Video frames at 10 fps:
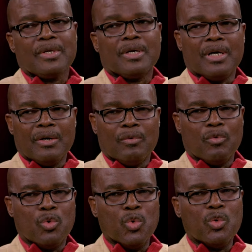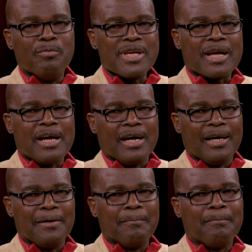Uh, who
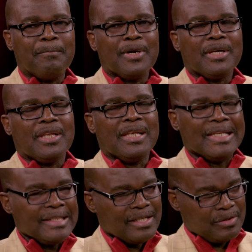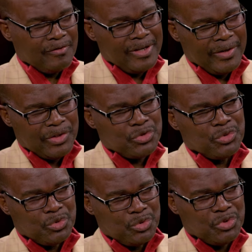become leaders of our
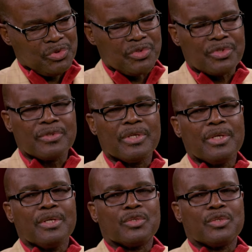institutions? Mm.